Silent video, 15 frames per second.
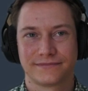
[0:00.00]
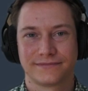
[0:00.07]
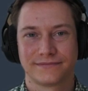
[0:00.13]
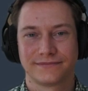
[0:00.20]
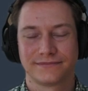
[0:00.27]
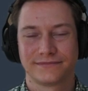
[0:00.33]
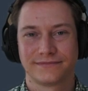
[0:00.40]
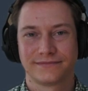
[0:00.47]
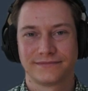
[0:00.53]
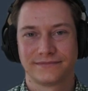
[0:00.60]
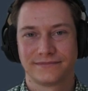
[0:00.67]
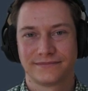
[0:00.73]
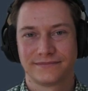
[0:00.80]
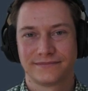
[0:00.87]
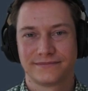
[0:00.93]

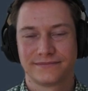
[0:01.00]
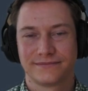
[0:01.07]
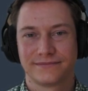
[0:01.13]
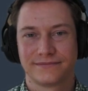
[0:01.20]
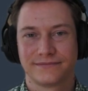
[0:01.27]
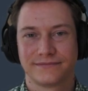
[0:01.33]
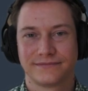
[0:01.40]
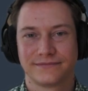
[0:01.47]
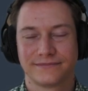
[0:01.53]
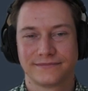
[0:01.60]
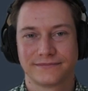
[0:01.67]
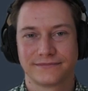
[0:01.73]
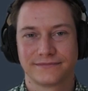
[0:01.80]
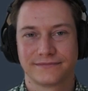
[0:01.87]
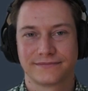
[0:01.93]

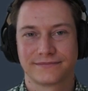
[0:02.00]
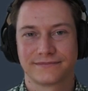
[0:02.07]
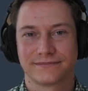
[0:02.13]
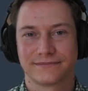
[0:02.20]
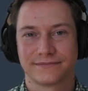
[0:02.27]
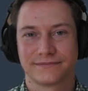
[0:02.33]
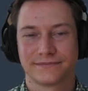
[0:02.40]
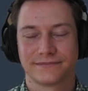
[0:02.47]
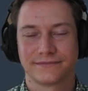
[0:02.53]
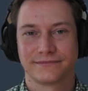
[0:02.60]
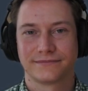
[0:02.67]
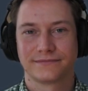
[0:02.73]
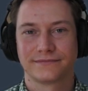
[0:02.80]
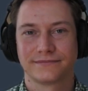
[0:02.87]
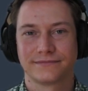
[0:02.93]

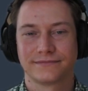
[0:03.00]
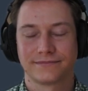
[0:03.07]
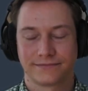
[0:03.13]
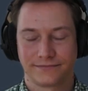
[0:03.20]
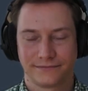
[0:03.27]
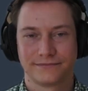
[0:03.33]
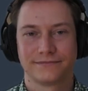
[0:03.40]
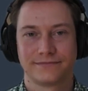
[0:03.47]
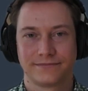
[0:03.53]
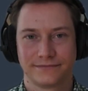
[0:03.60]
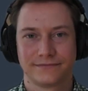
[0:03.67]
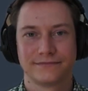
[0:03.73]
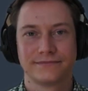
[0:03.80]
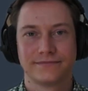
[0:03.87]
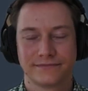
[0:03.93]

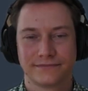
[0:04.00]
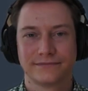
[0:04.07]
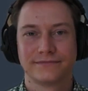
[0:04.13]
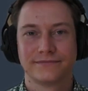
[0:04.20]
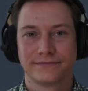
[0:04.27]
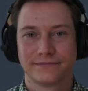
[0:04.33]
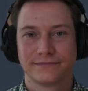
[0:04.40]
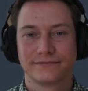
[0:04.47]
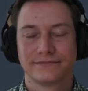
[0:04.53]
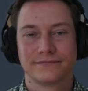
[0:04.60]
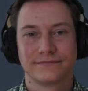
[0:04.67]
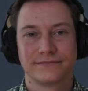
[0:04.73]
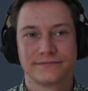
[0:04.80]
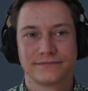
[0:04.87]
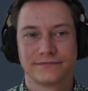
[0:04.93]

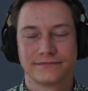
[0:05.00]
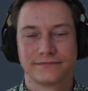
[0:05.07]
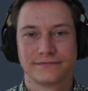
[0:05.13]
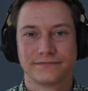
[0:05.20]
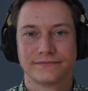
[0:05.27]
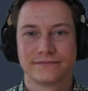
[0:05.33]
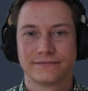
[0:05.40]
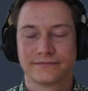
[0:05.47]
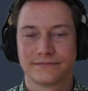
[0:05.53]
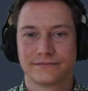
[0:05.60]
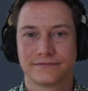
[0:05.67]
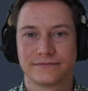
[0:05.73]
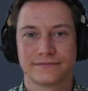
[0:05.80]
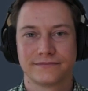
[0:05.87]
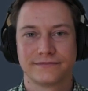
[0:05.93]

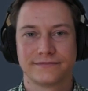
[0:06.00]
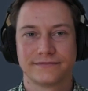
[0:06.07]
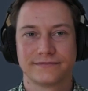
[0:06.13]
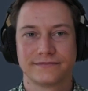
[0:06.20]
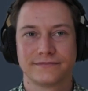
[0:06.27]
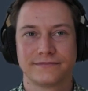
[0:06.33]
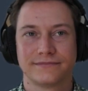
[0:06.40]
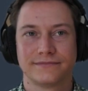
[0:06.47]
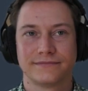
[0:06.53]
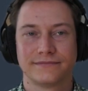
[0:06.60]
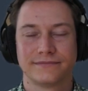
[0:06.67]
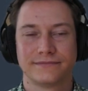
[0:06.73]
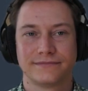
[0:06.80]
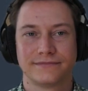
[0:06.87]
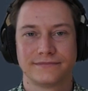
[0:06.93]

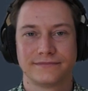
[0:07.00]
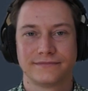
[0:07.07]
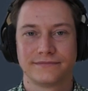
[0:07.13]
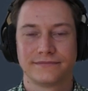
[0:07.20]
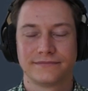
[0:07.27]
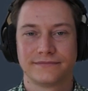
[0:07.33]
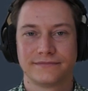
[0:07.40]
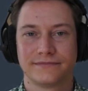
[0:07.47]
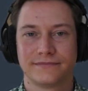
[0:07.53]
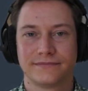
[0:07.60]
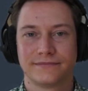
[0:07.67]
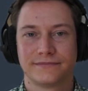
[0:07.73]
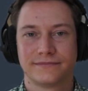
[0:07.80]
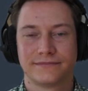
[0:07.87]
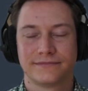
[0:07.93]
[no speech]